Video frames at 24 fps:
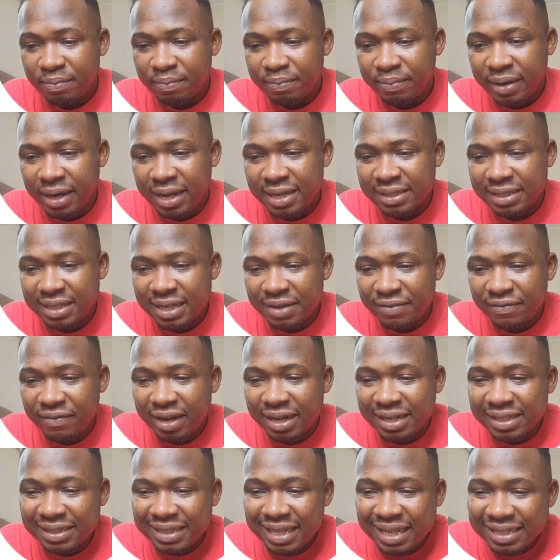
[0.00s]
Price
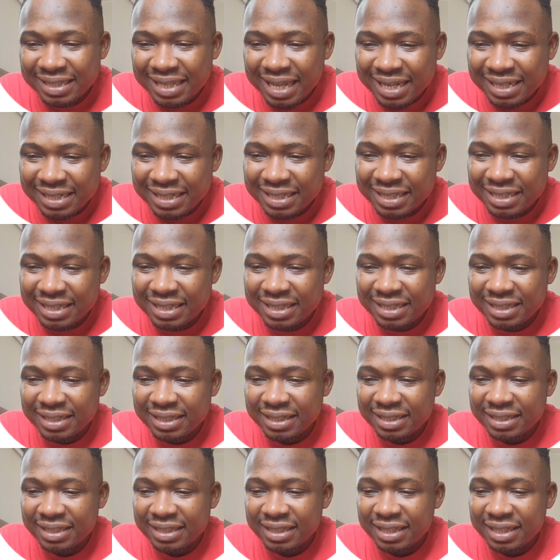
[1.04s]
invalidated
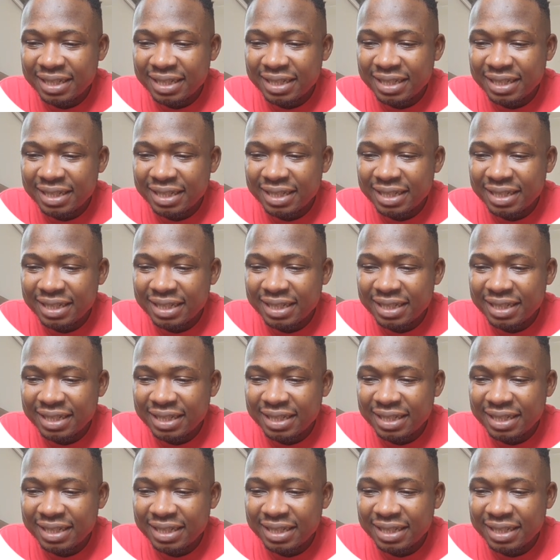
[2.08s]
it